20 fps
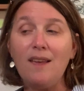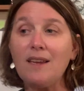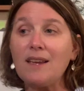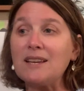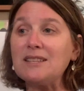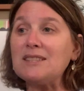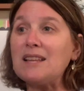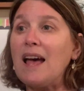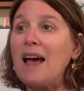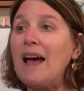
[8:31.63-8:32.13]

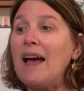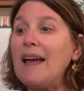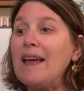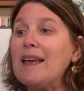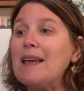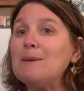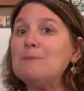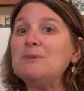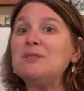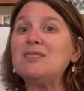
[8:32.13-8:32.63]
because I
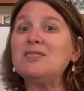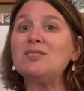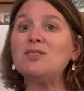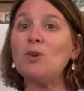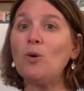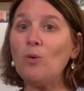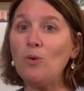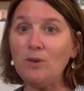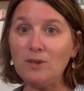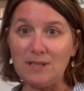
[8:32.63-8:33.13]
am
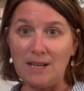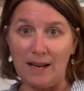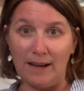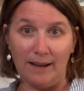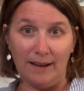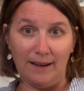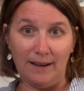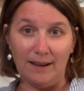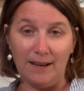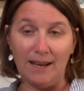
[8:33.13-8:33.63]
sold on it.